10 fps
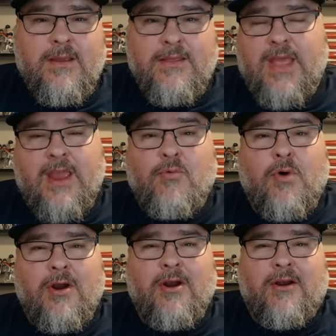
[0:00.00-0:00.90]
they
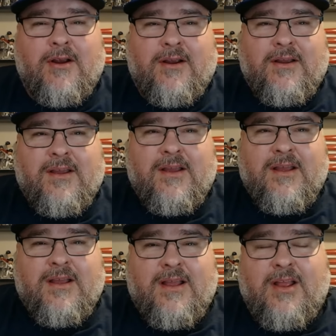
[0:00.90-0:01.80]
were
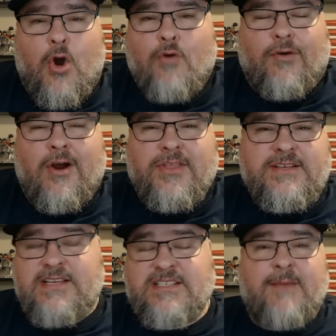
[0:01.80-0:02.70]
overall
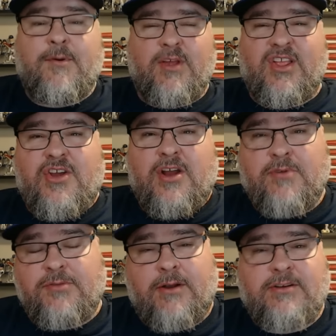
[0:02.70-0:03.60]
this season, they've been really good
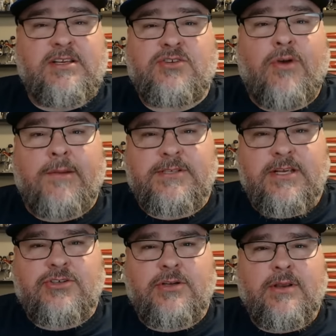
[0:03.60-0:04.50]
with runners in scoring
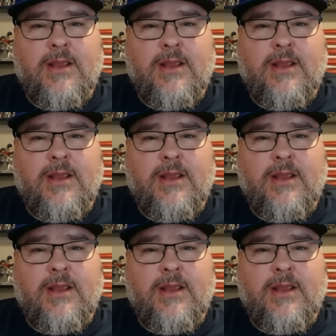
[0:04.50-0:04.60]
position.